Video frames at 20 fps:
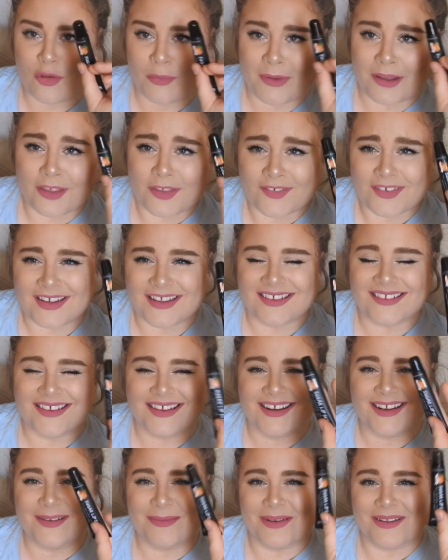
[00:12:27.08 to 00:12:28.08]
I'm actually really
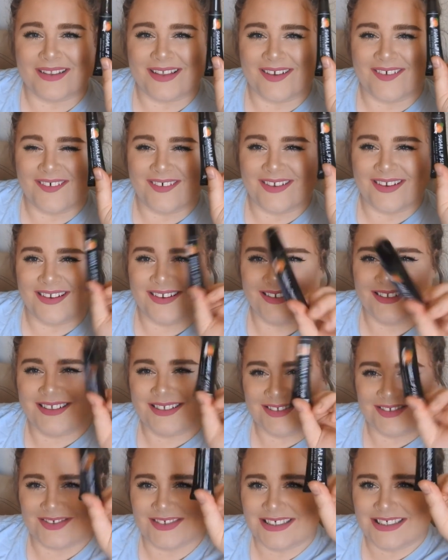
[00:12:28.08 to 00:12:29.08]
excited about that one.
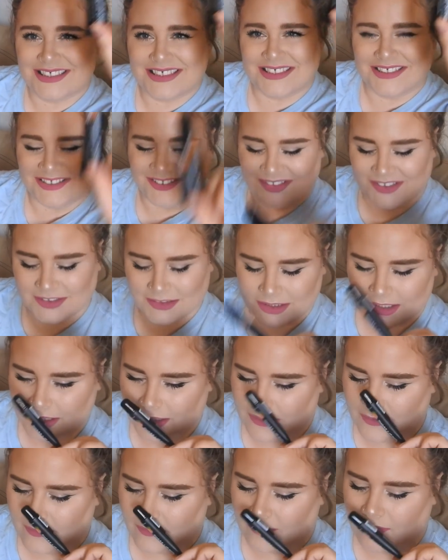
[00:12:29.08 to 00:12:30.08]
Really cool.
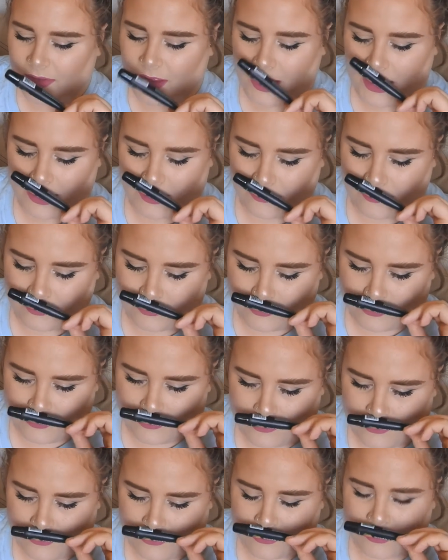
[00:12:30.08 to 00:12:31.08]
And
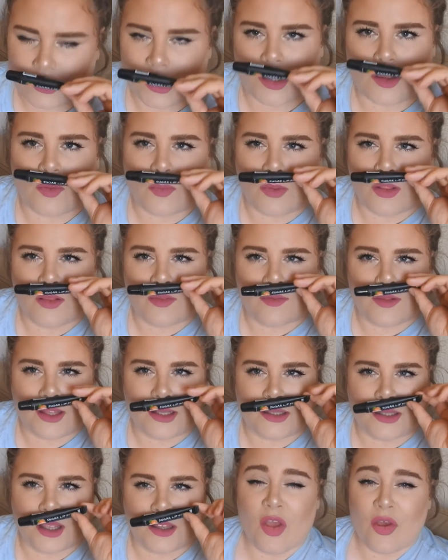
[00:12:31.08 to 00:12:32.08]
it smells
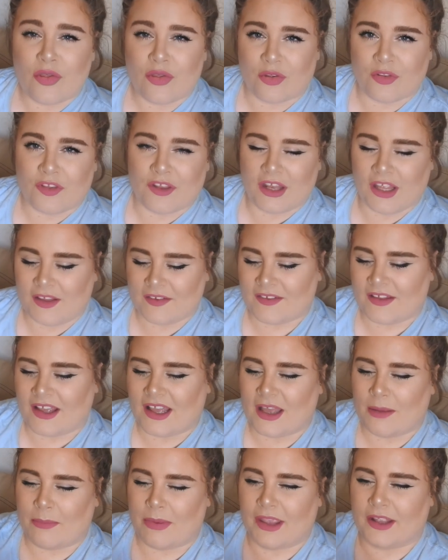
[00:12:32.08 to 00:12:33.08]
like nice. So the next thing
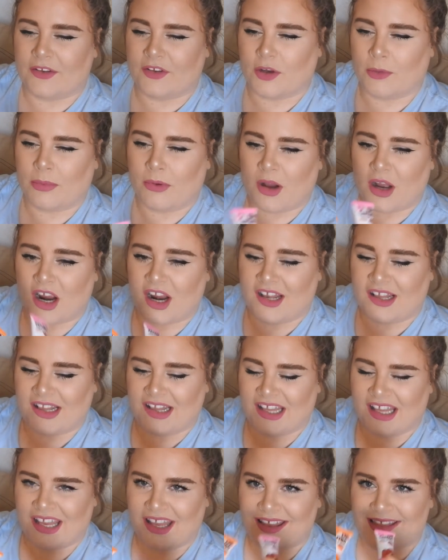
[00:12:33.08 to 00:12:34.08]
I picked up are
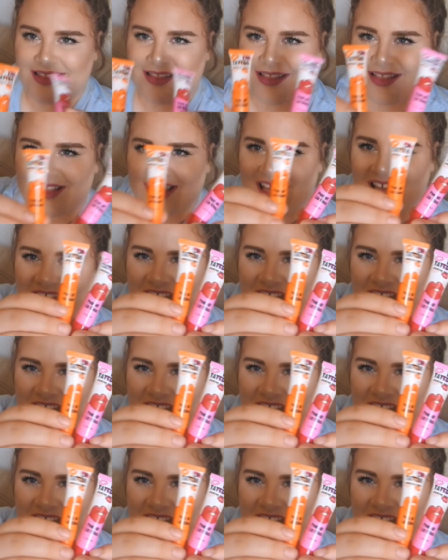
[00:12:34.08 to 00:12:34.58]
these